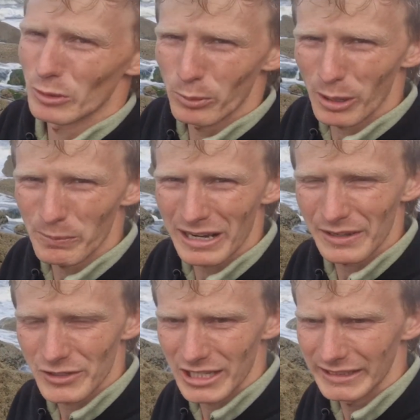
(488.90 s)
report back
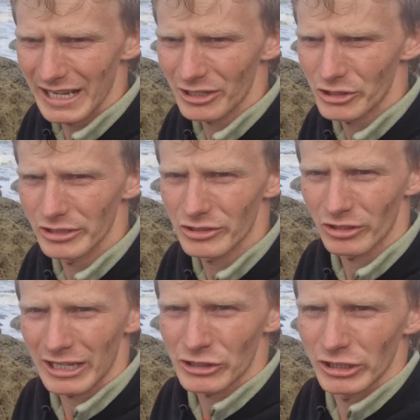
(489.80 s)
if there's any action.
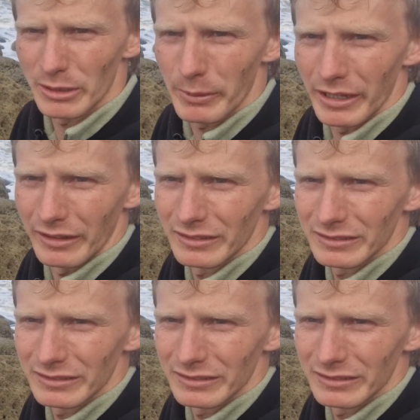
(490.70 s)
So catch you in a bit.